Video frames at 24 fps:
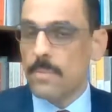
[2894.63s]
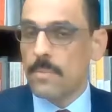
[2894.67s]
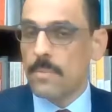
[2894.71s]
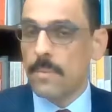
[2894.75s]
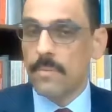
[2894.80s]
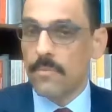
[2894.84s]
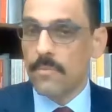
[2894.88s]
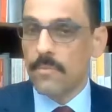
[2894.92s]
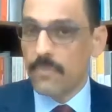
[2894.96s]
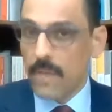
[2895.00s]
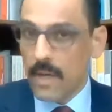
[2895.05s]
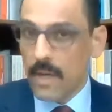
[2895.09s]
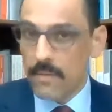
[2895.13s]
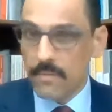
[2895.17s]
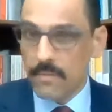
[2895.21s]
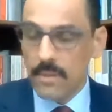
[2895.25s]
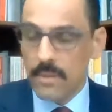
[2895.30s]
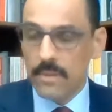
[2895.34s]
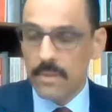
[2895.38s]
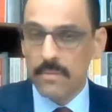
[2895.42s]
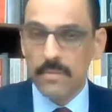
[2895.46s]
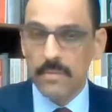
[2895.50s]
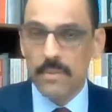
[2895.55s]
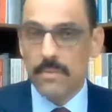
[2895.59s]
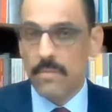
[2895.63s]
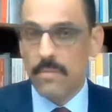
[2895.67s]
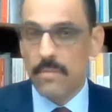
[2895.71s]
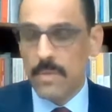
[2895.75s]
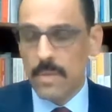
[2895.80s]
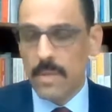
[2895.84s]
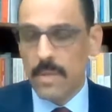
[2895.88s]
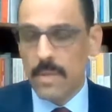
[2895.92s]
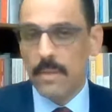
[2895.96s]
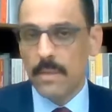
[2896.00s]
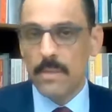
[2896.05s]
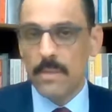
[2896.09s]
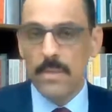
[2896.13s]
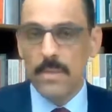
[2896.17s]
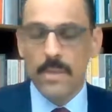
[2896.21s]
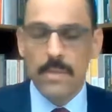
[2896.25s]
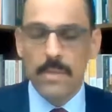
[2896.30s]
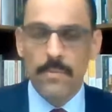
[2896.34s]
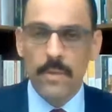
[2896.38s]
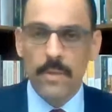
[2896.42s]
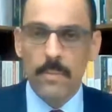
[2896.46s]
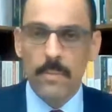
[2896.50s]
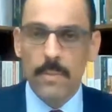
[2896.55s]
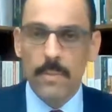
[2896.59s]
It's been 5 years since we signed this
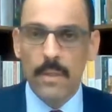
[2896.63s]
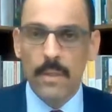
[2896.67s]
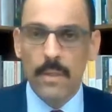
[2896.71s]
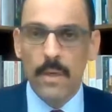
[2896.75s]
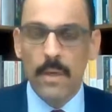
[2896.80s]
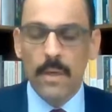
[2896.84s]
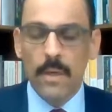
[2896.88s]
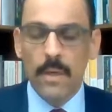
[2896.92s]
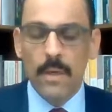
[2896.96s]
agreement.